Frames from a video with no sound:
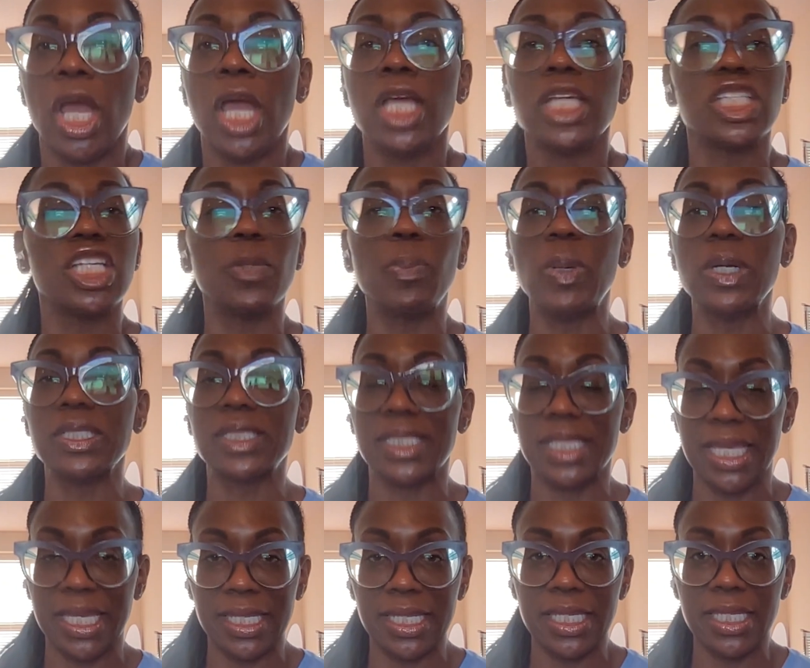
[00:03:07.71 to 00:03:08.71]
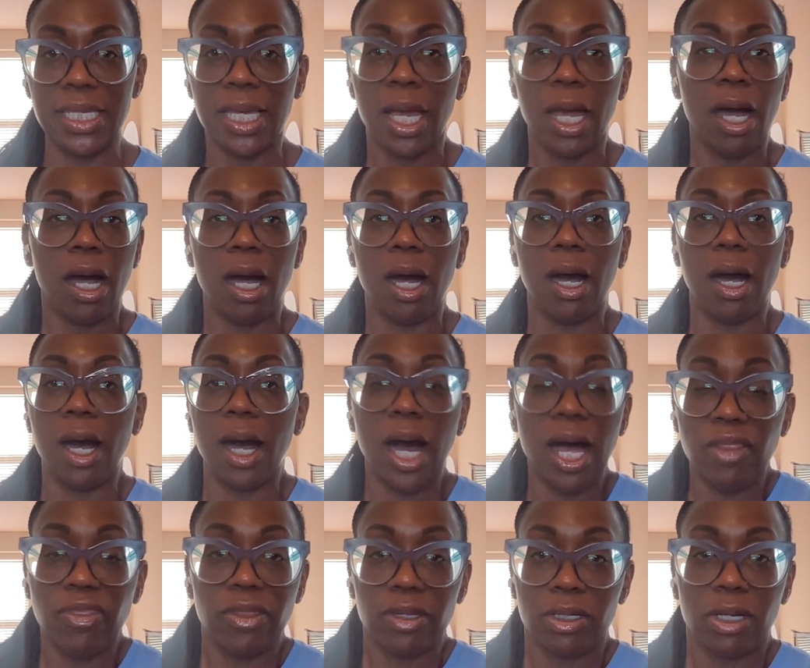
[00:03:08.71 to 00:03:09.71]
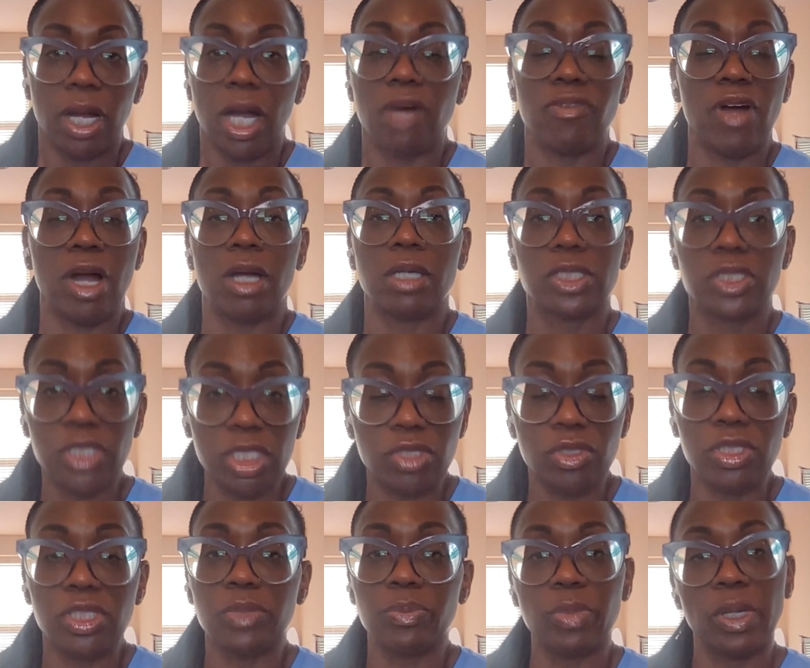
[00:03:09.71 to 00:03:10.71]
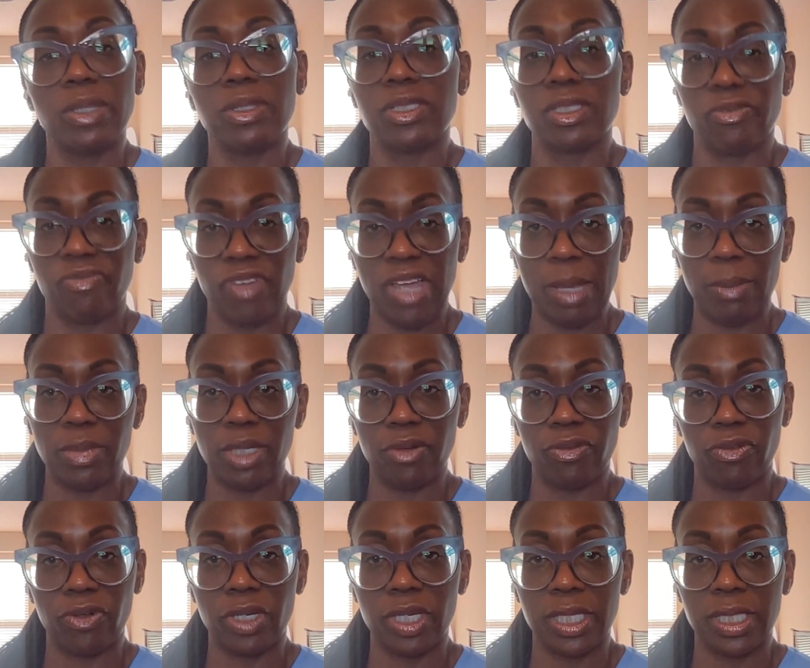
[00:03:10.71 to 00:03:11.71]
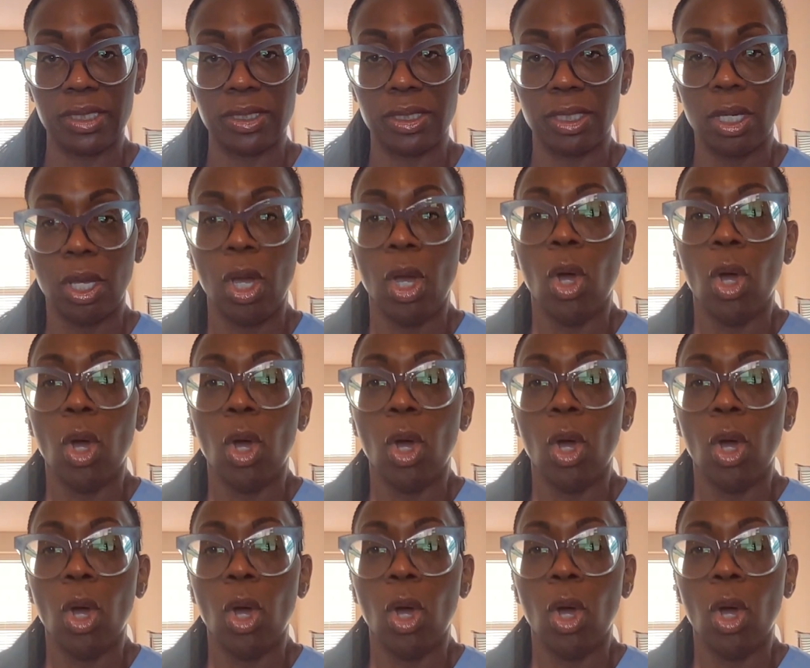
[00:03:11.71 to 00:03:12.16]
she puts any other of our sisters and brothers and family and friends